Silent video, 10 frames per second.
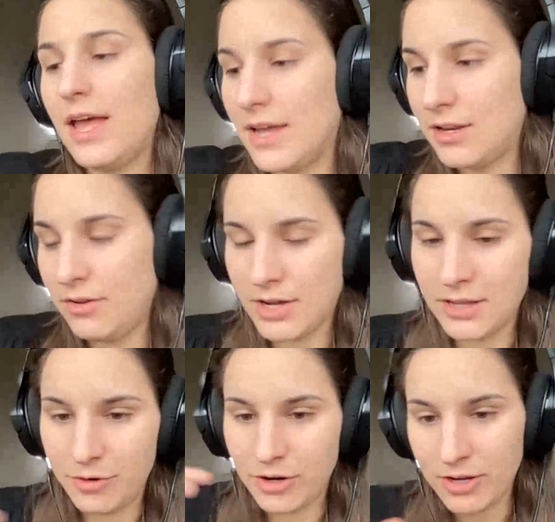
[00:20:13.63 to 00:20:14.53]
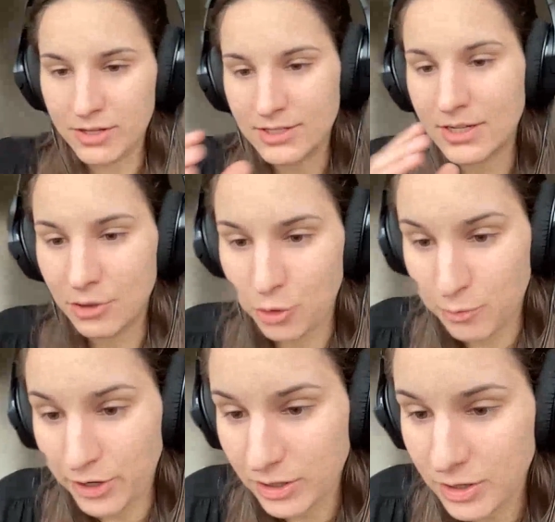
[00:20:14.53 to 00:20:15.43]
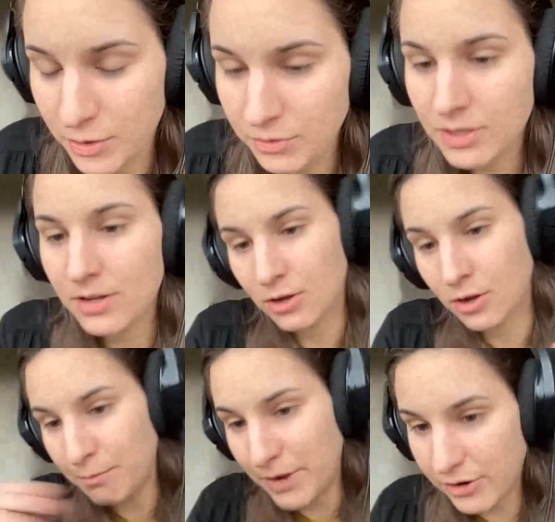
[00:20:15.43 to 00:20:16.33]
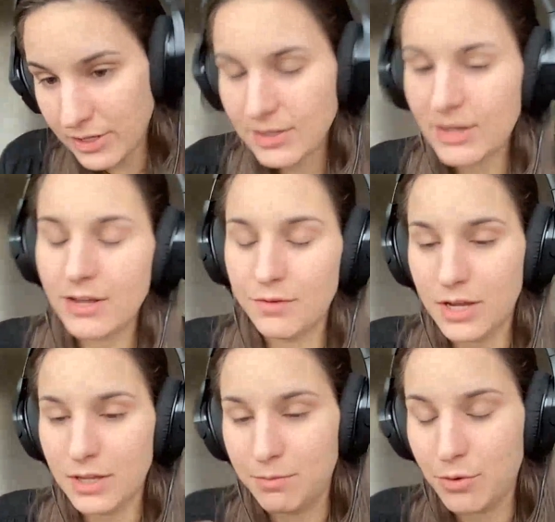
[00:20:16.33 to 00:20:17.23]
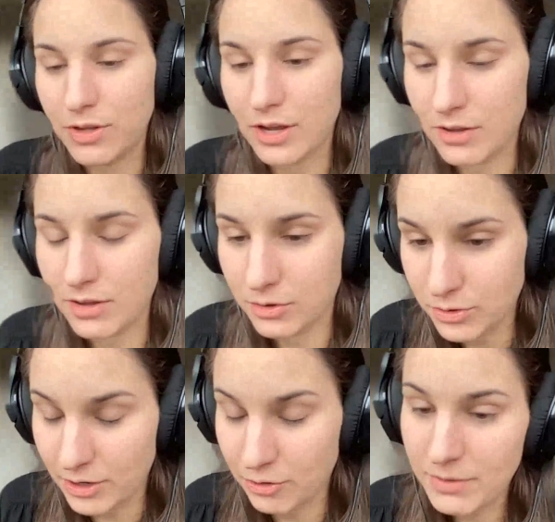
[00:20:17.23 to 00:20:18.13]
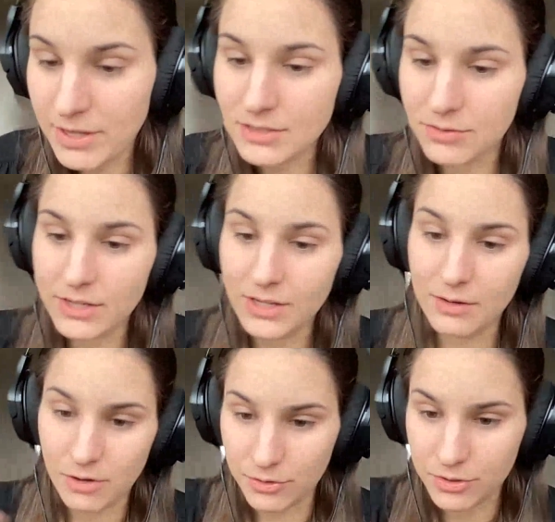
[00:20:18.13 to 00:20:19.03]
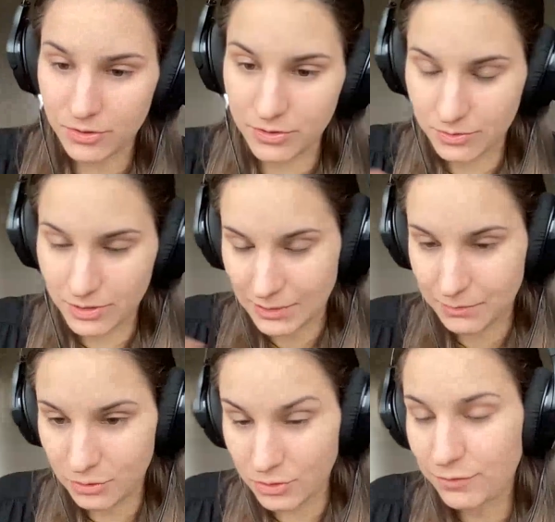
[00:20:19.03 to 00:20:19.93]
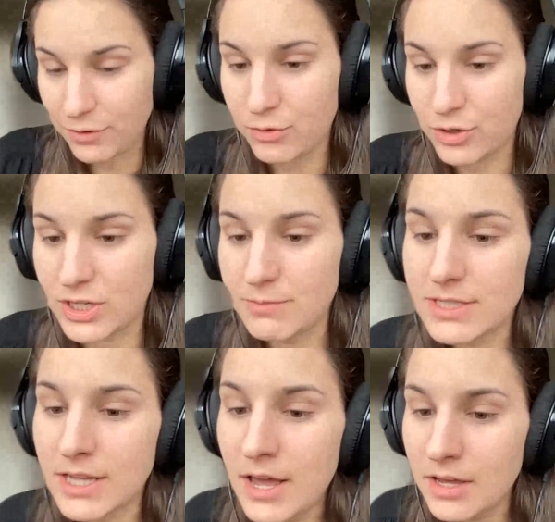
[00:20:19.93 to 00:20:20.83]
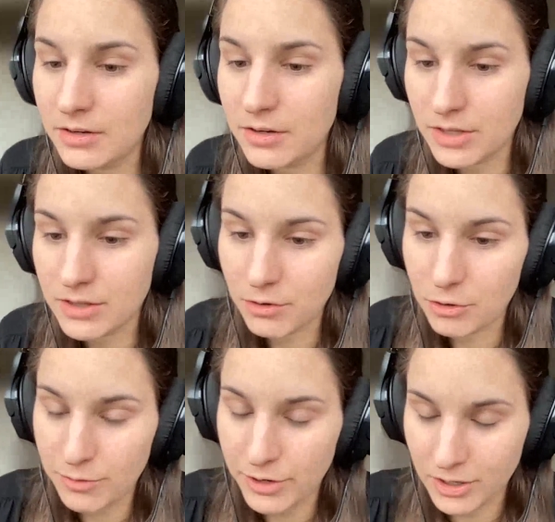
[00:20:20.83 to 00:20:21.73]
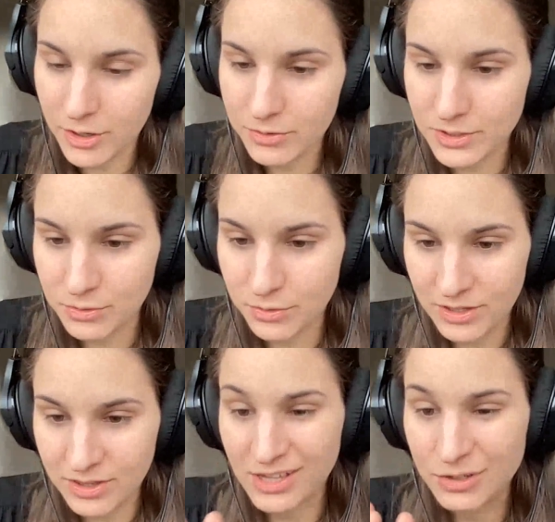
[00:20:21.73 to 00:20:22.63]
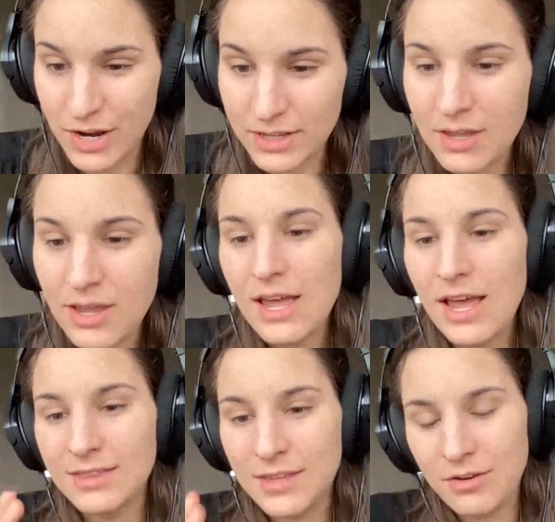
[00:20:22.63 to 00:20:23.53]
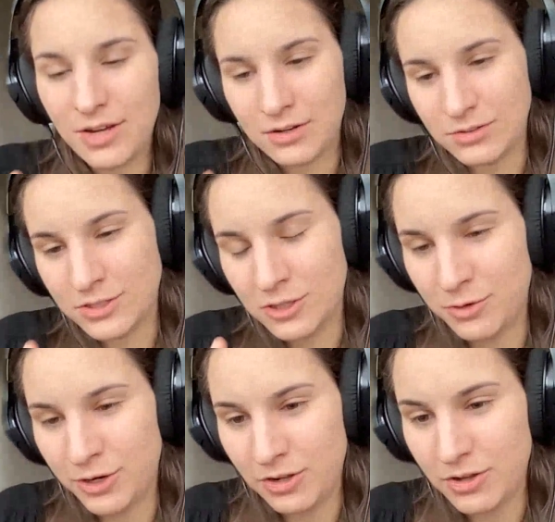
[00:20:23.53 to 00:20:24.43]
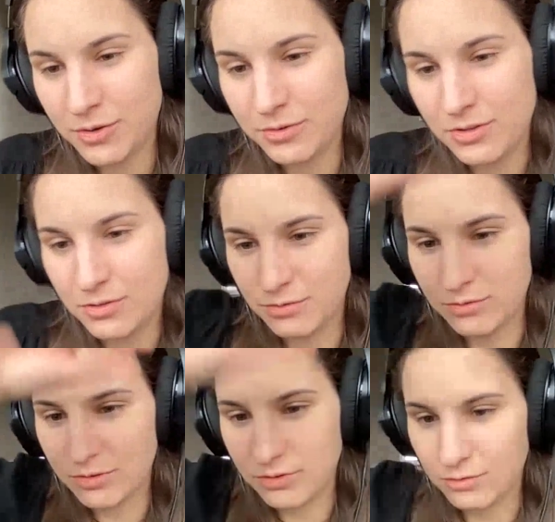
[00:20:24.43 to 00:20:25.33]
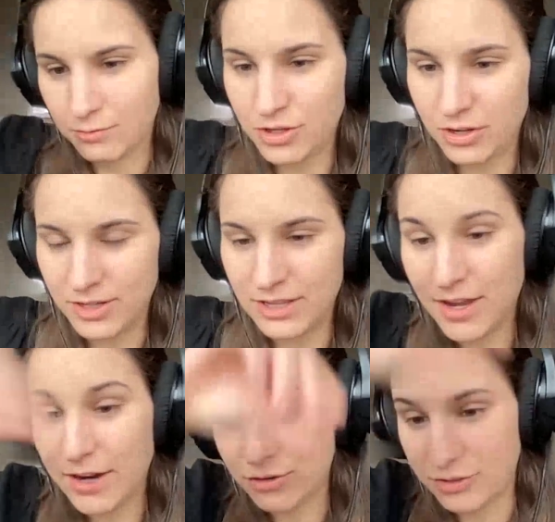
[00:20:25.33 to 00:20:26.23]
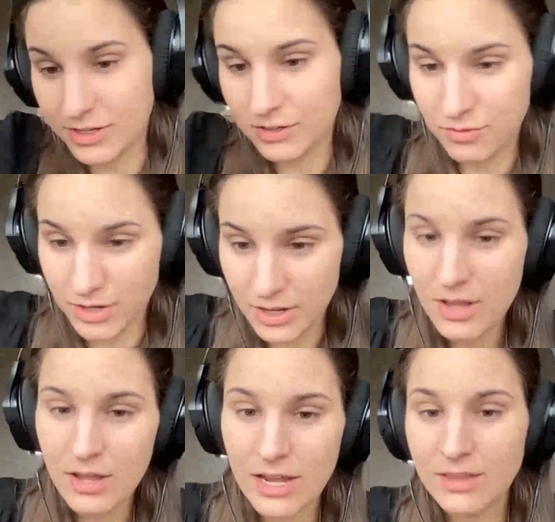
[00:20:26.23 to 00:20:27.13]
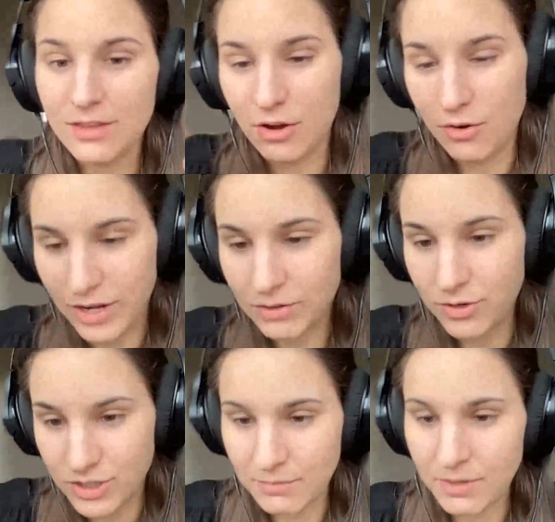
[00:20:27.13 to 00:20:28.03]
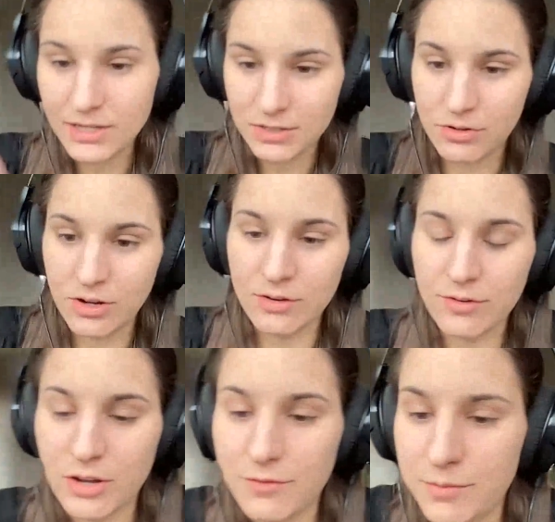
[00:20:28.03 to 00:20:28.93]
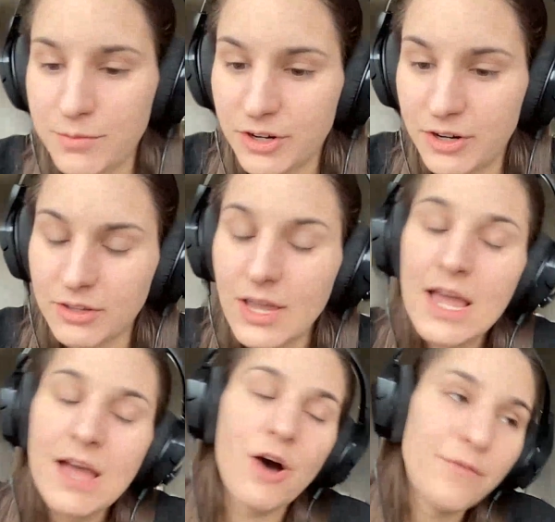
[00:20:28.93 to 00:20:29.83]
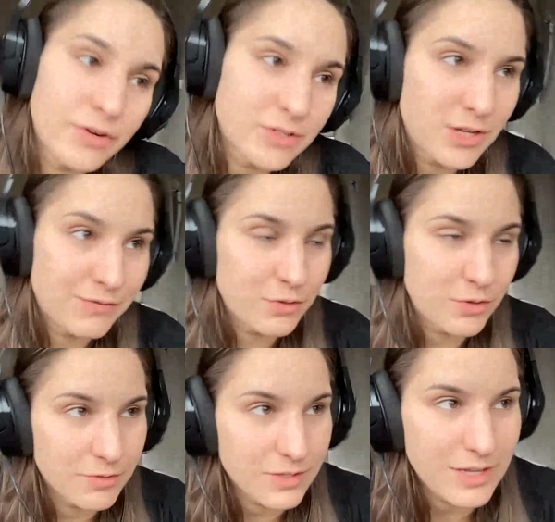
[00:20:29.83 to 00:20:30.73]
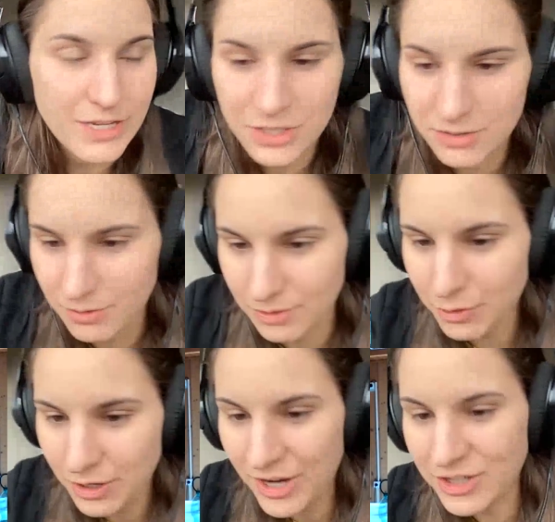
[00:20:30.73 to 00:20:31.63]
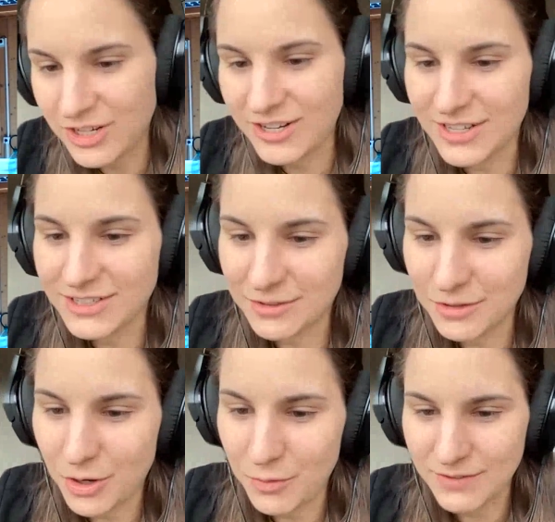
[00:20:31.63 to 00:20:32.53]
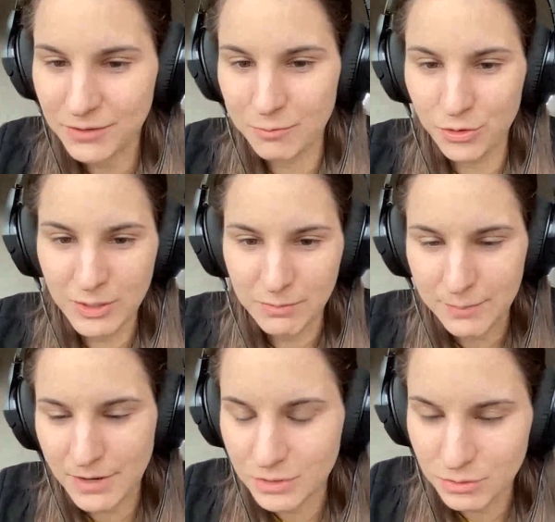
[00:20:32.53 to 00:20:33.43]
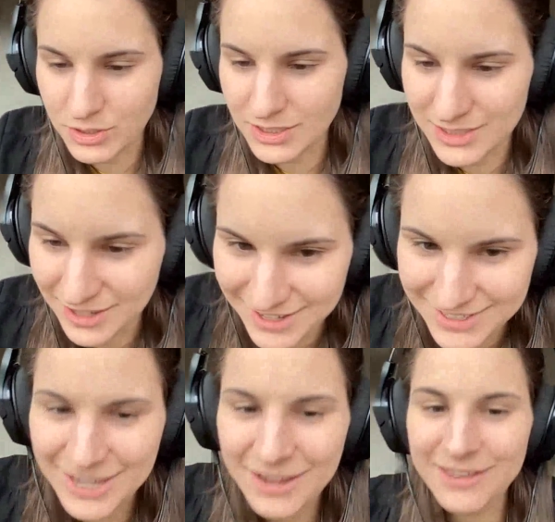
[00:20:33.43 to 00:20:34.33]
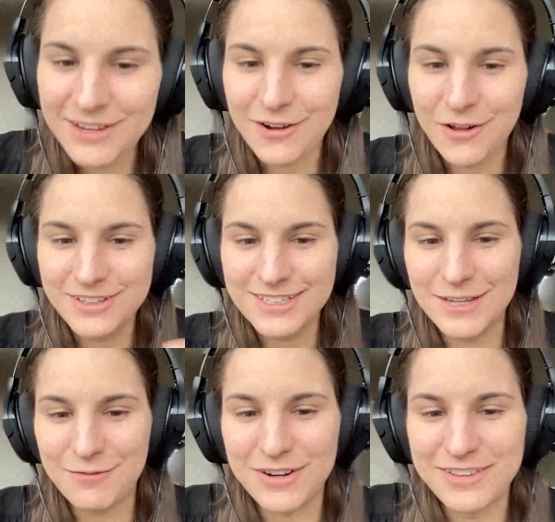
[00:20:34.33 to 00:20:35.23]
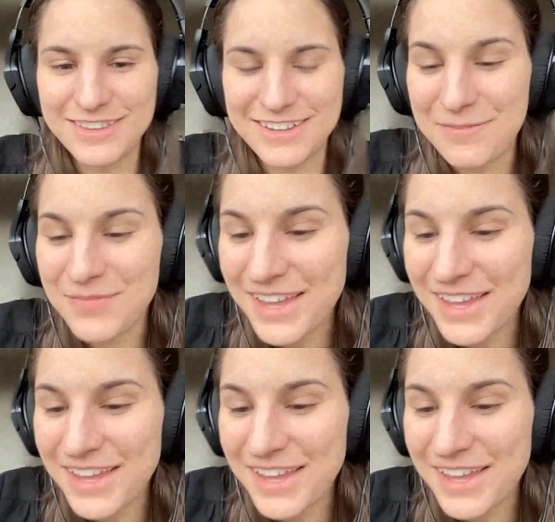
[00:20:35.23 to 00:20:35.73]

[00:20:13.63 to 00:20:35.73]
Again, you can recreate this in your numerical code, compare it, and if you get both good agreements, right, in all these two different regimes, you know that your numerical code is doing things right, and then you can use this numerical code to model the entire trajectory in the correct regime as you're going from the Earth. Of course, you have to, we're engineers, so you always have to multiply by 2 just in case. There are all these different